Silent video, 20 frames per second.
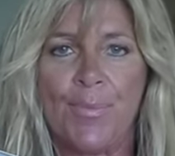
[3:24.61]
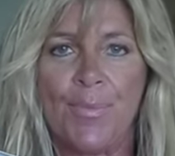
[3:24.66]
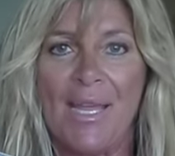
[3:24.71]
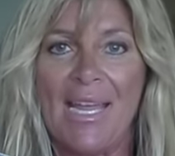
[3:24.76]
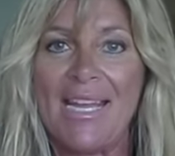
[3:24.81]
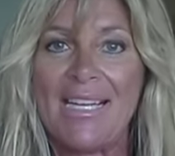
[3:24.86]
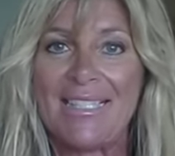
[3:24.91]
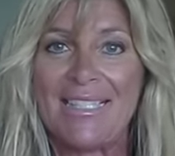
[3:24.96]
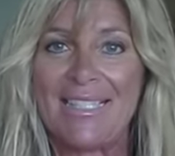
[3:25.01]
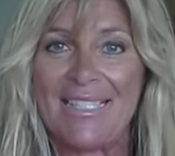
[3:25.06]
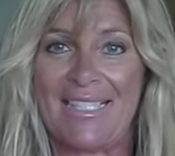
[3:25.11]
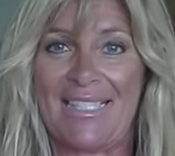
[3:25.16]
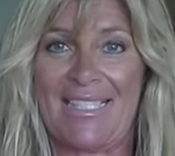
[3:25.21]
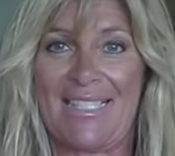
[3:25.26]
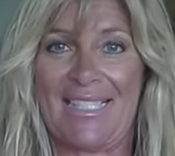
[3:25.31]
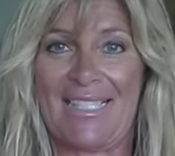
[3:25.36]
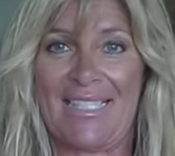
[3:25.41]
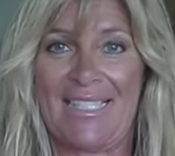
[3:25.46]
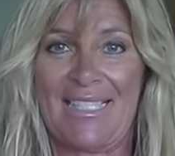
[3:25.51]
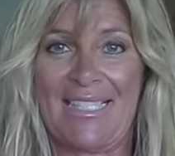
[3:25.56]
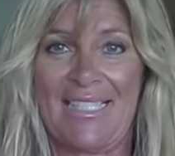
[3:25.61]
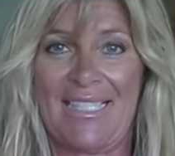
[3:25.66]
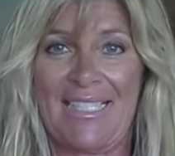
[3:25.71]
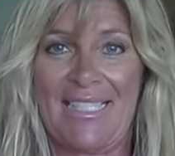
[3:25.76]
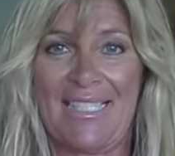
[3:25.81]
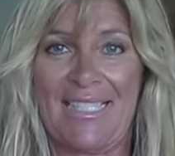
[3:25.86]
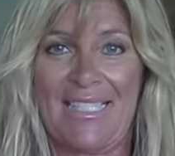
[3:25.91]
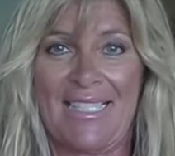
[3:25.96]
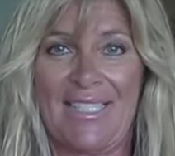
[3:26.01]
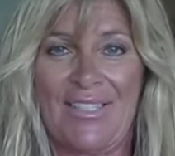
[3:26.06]
pasties
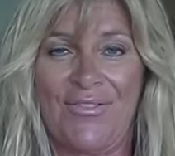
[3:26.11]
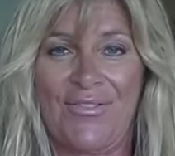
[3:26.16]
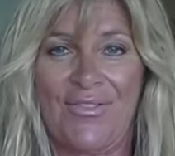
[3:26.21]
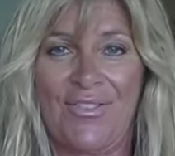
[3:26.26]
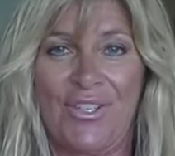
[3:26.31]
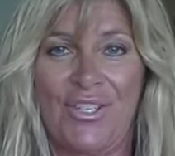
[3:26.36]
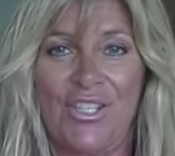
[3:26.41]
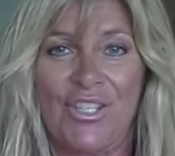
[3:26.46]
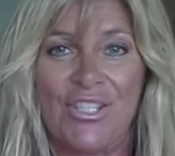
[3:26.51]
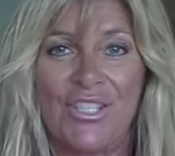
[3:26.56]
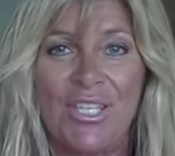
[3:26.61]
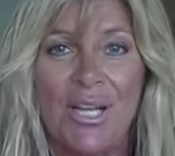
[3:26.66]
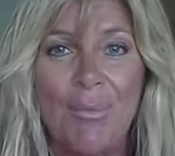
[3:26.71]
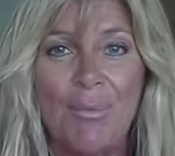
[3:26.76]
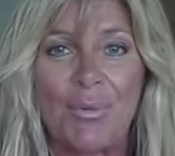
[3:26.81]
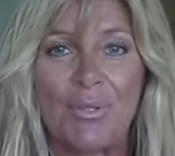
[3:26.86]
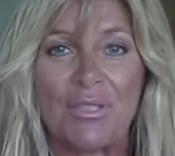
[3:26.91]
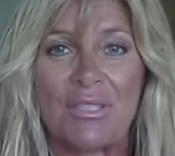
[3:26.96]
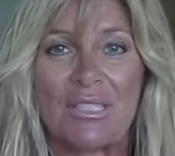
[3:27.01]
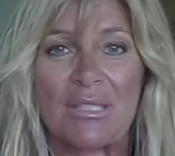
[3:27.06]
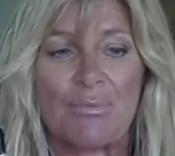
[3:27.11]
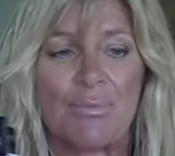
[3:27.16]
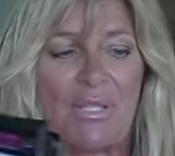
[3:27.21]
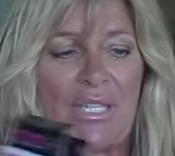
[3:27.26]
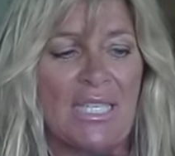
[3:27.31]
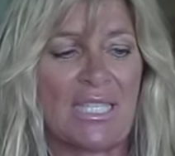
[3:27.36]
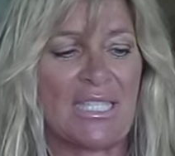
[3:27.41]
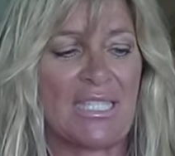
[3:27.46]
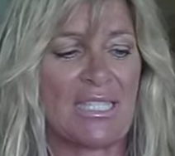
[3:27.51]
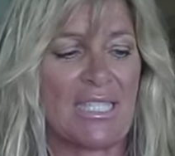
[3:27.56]
for your nipples
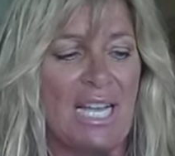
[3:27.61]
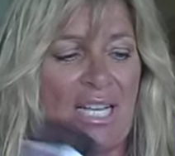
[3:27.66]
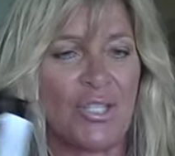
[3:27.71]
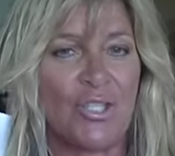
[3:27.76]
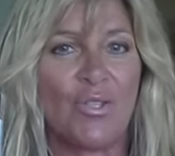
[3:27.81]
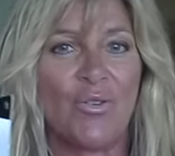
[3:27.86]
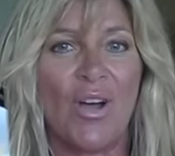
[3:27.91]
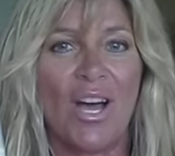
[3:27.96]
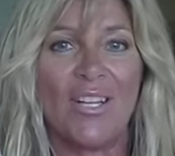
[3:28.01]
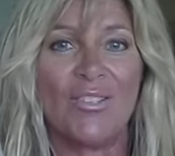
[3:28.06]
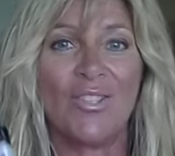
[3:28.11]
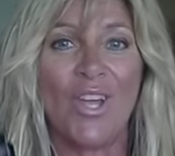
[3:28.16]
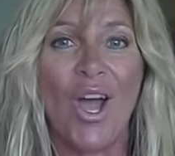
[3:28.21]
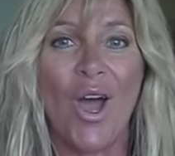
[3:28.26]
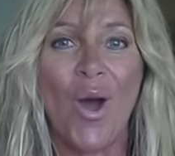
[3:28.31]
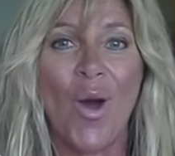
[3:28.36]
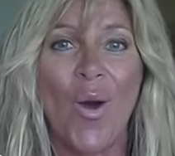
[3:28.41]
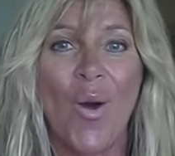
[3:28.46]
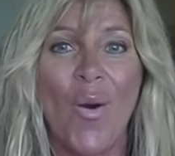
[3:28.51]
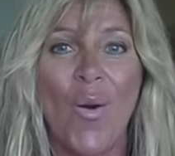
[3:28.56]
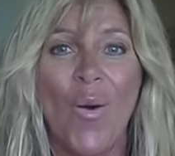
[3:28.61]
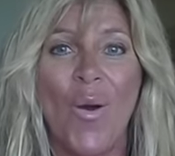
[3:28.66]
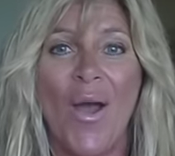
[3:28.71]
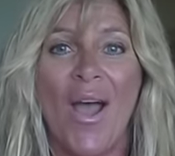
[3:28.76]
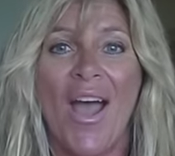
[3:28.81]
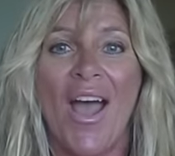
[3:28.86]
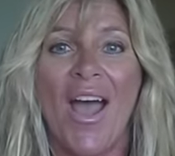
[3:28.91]
because as you all know,